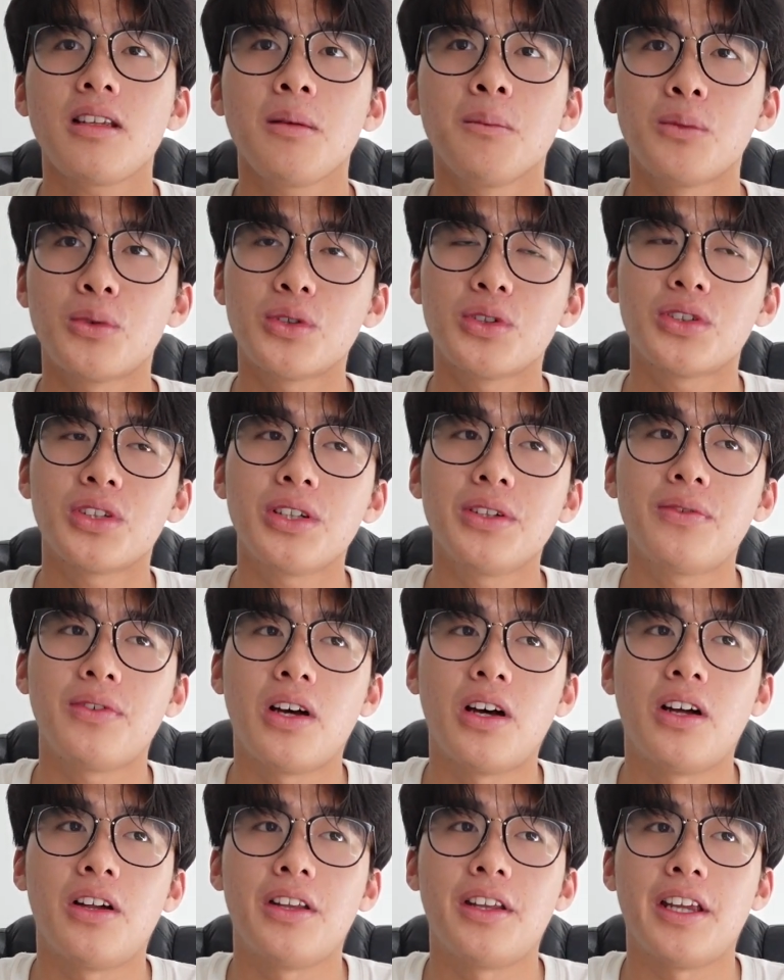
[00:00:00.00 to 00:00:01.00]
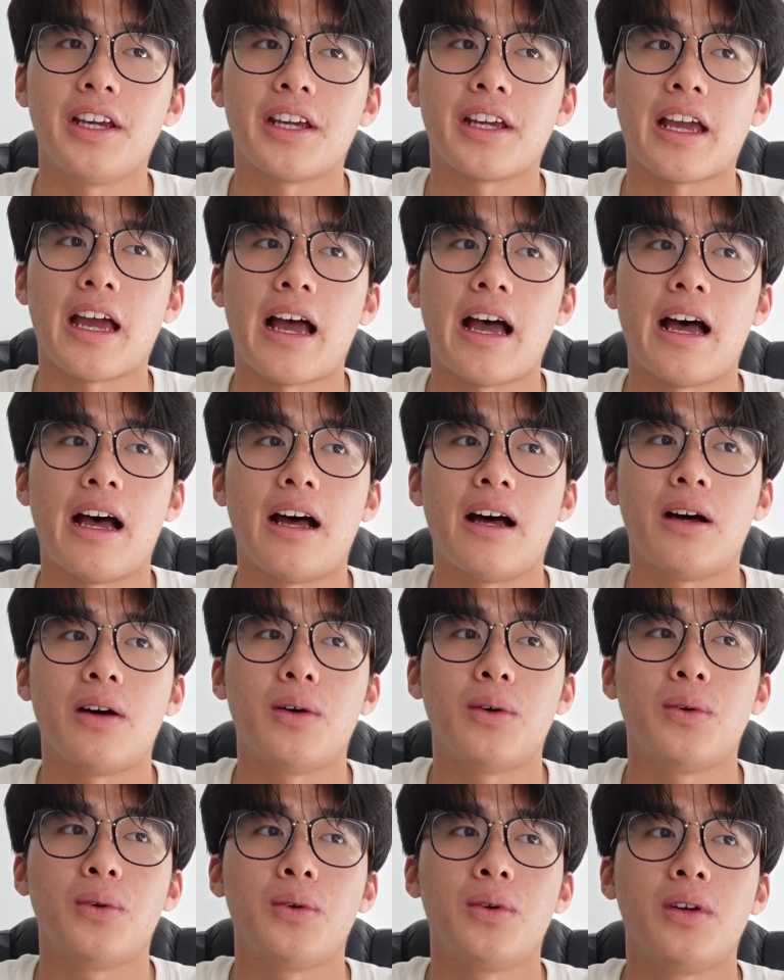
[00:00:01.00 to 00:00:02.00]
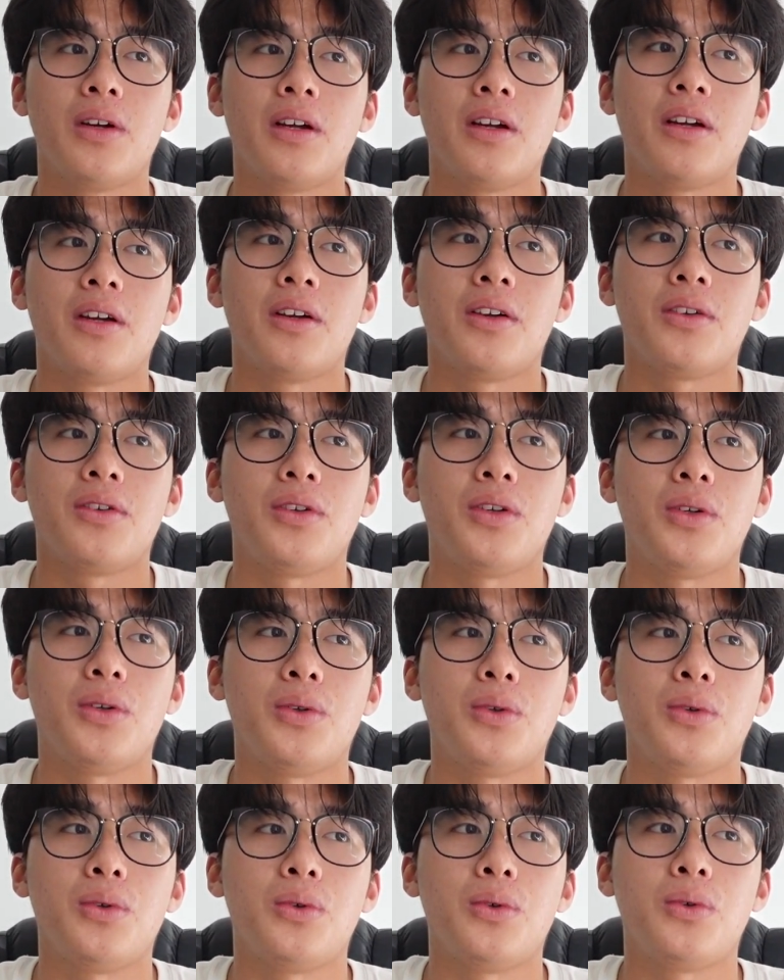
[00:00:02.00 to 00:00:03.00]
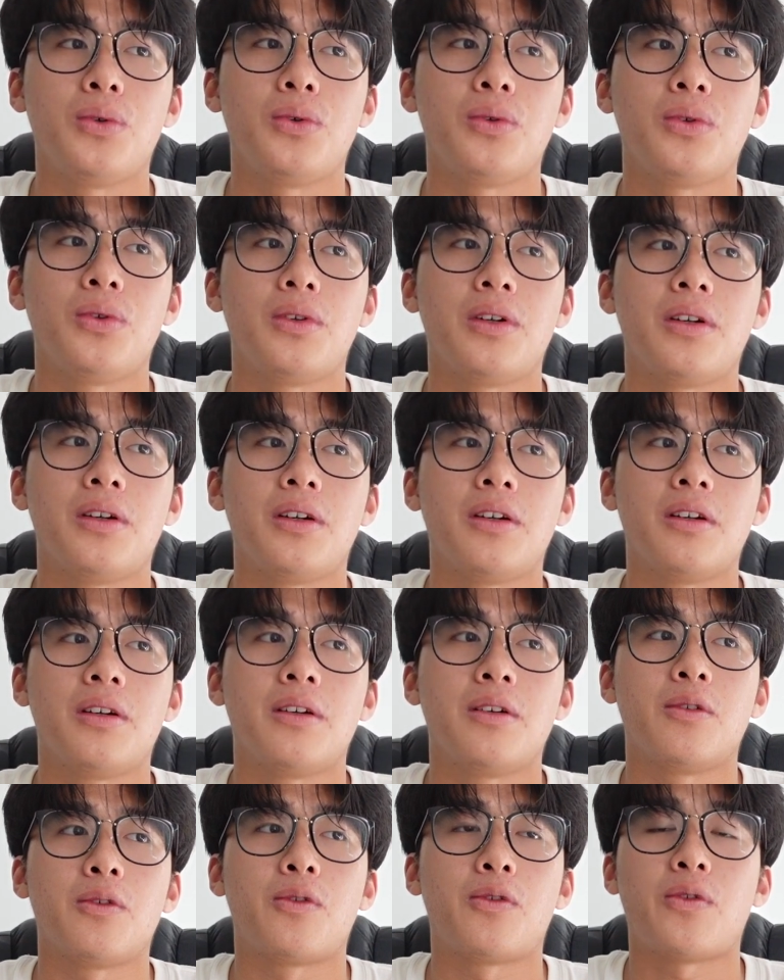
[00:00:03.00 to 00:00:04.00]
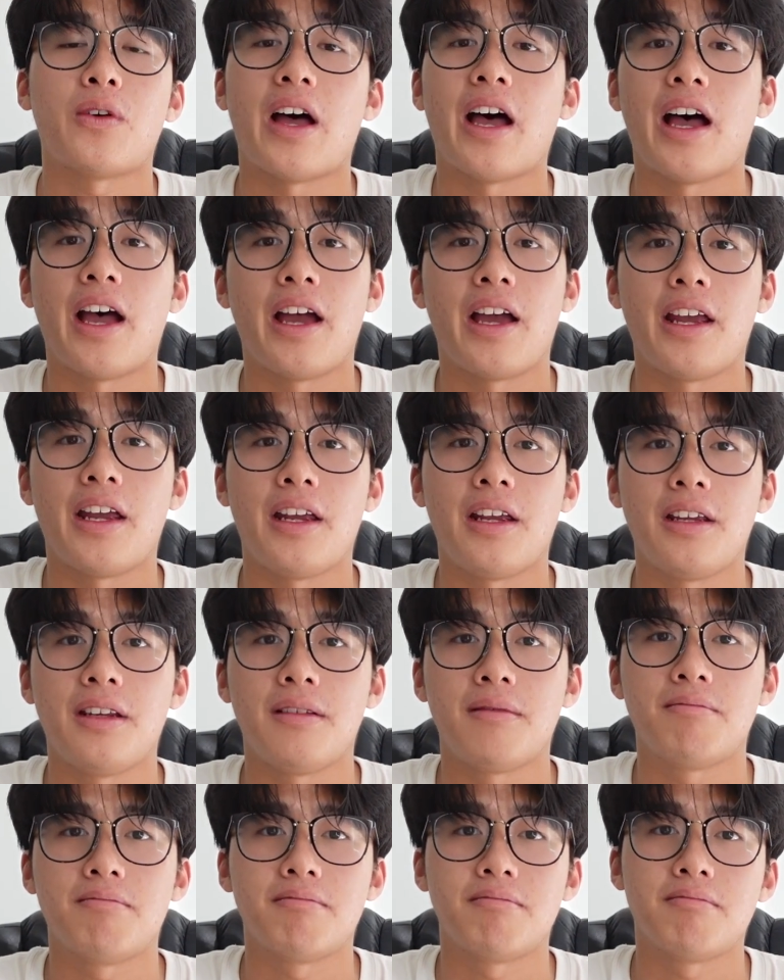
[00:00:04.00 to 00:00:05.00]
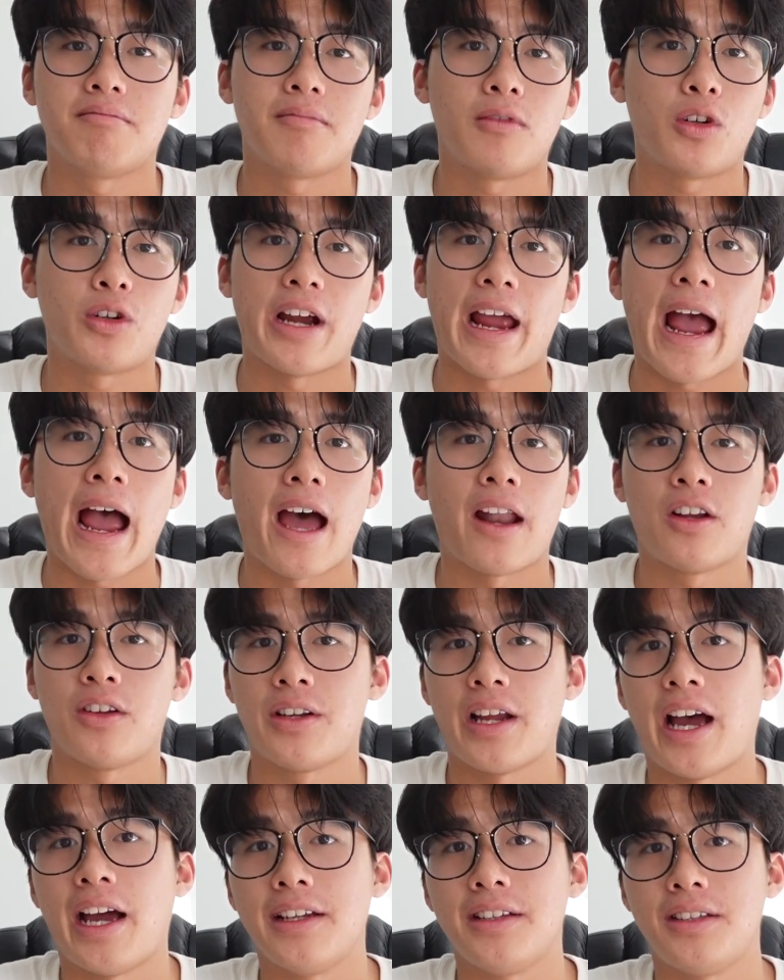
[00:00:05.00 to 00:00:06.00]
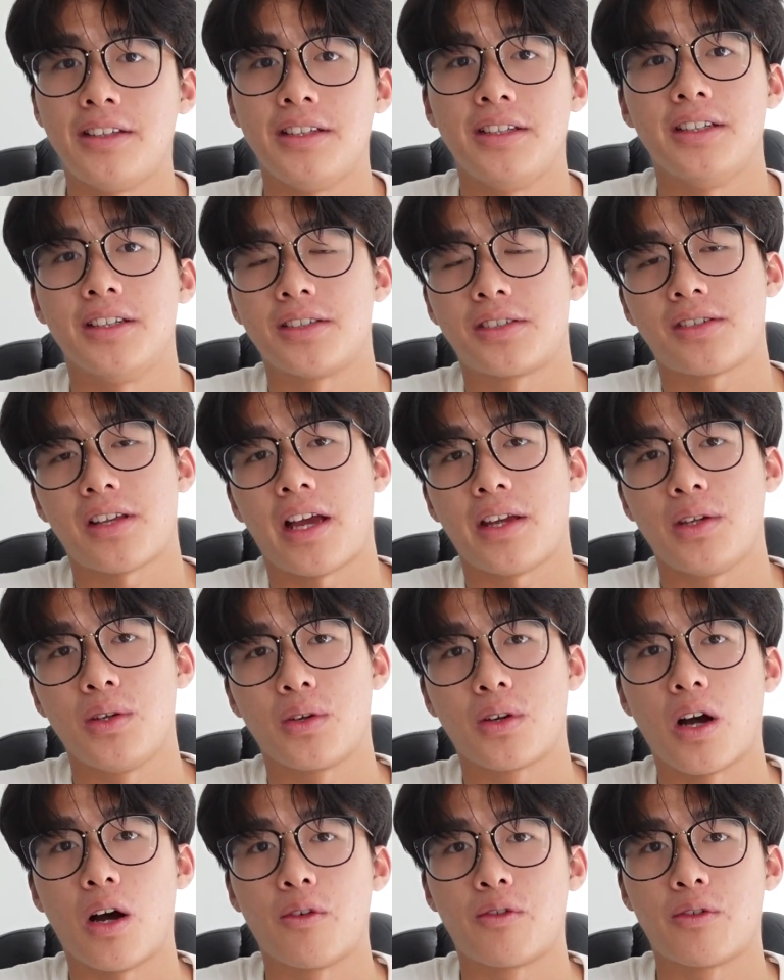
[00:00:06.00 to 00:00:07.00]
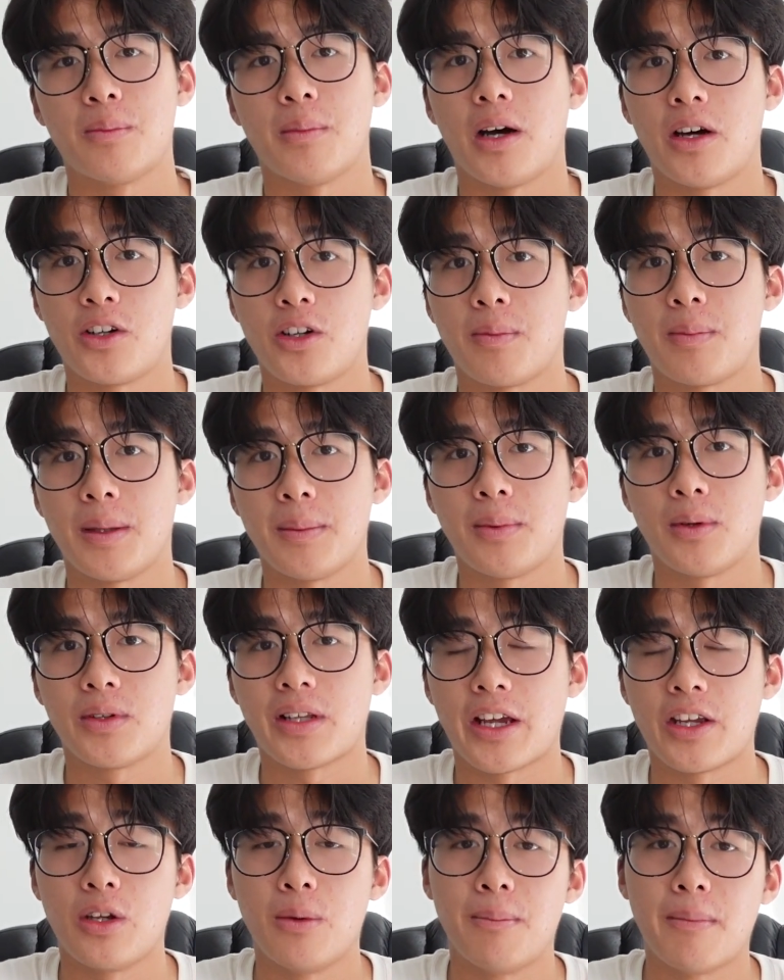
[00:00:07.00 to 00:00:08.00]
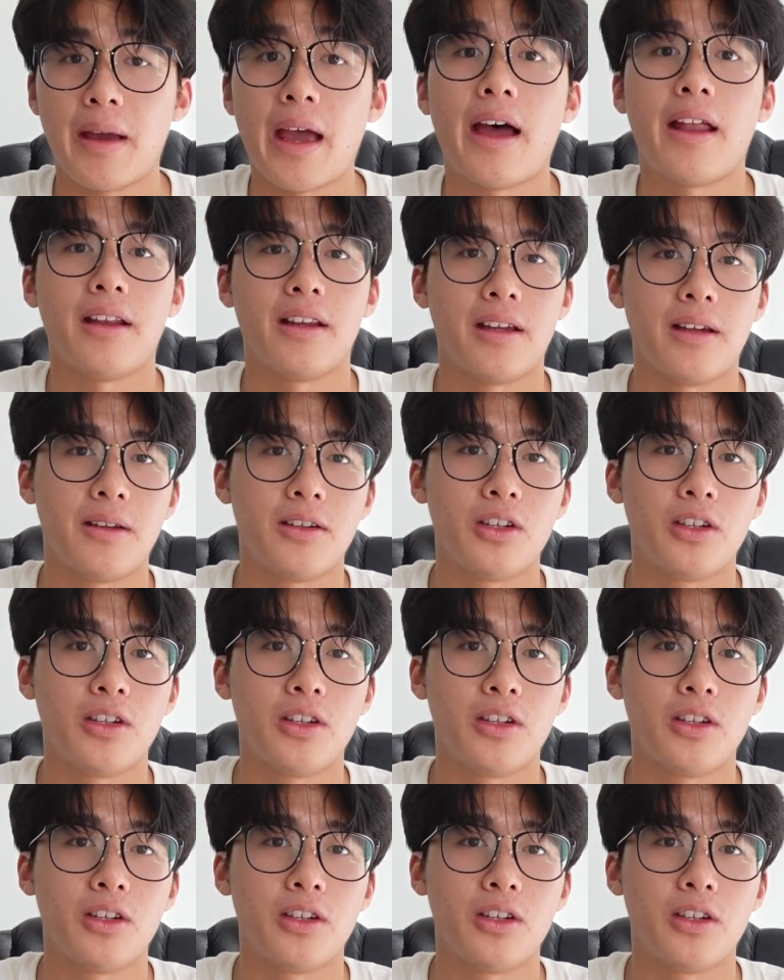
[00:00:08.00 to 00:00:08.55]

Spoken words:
more sort of on like how you find or add on ideas that you got from other people that you met